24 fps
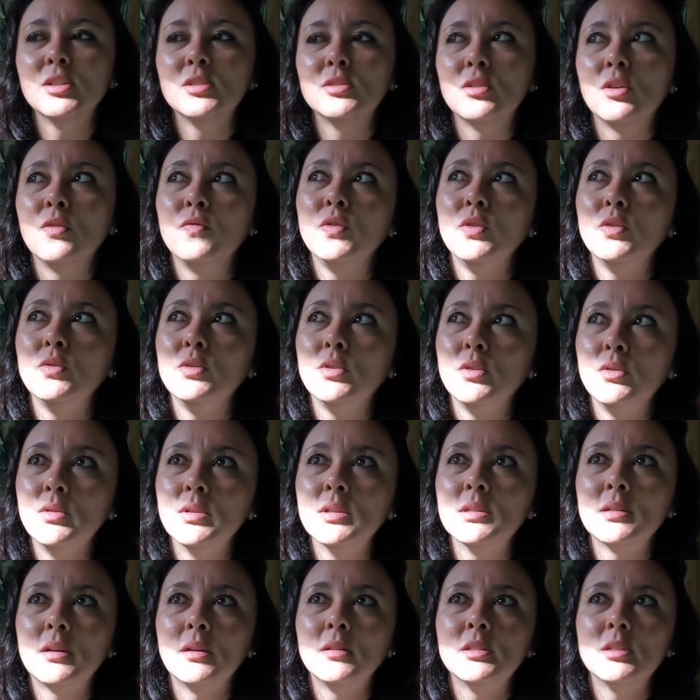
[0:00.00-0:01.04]
so if you do
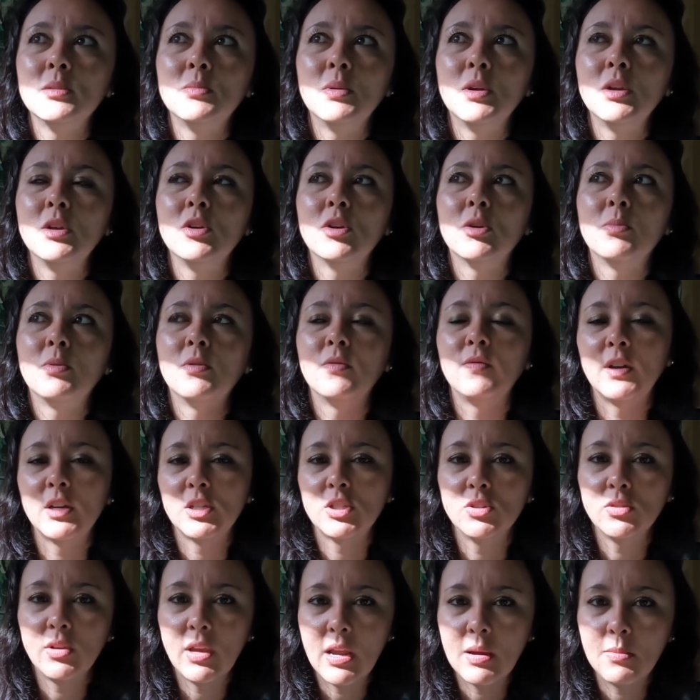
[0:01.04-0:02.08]
decide to bring your
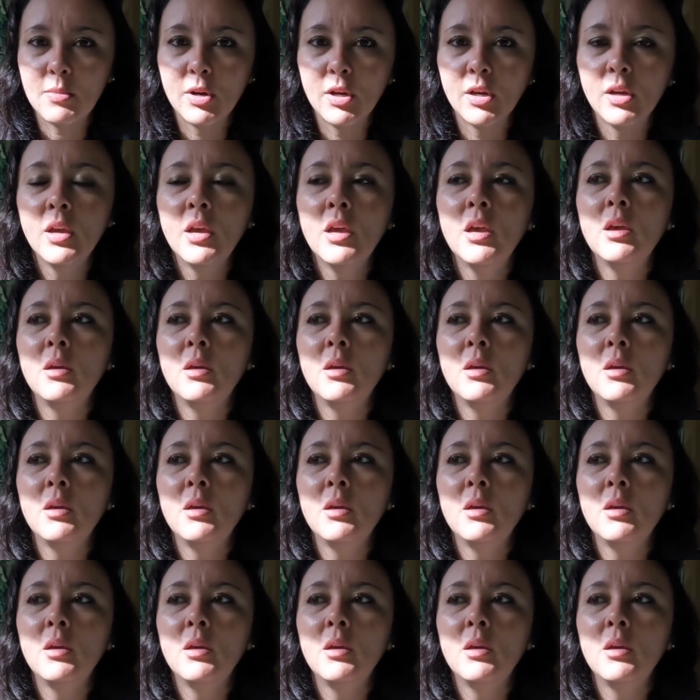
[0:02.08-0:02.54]
professional camera,